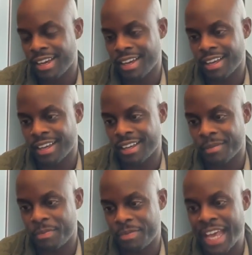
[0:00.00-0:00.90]

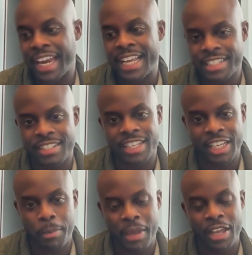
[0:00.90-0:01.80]
That agency
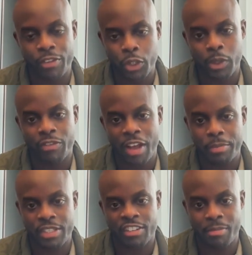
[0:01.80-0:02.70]
ended up paying for
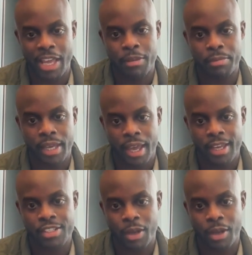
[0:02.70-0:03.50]
25% of my MBA.